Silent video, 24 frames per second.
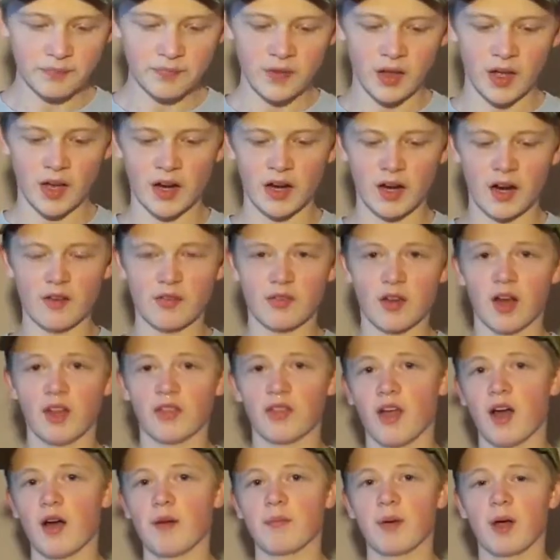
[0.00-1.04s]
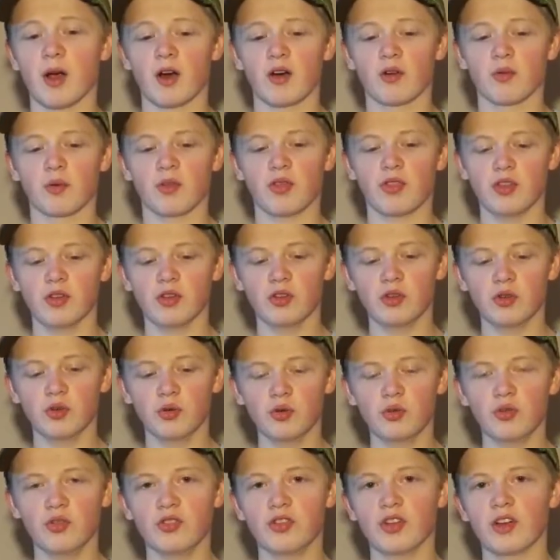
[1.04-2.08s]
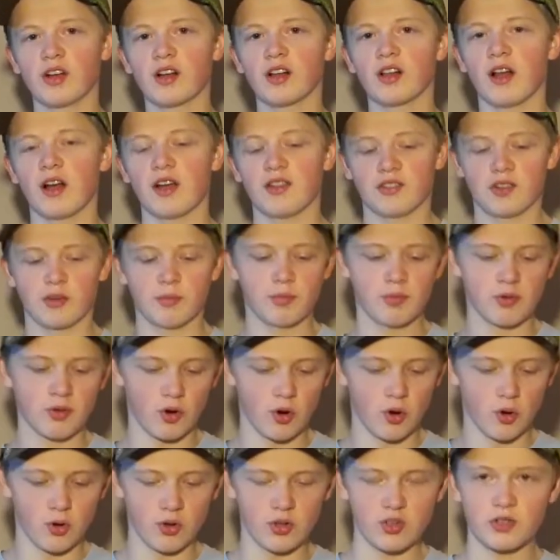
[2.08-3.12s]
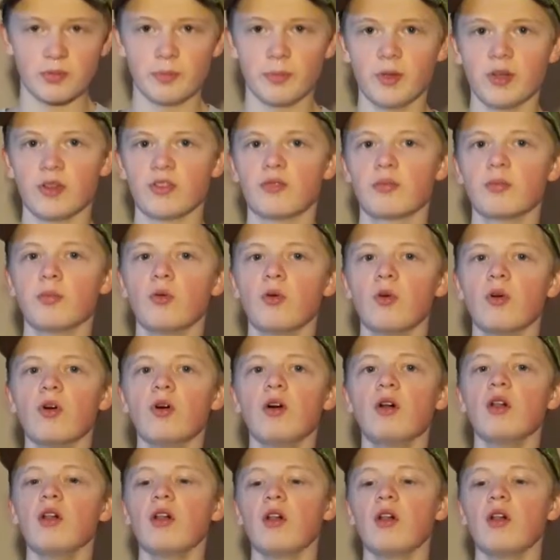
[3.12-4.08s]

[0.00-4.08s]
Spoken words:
And I've got that paired with the Lew's Classic Pro Speed Spool.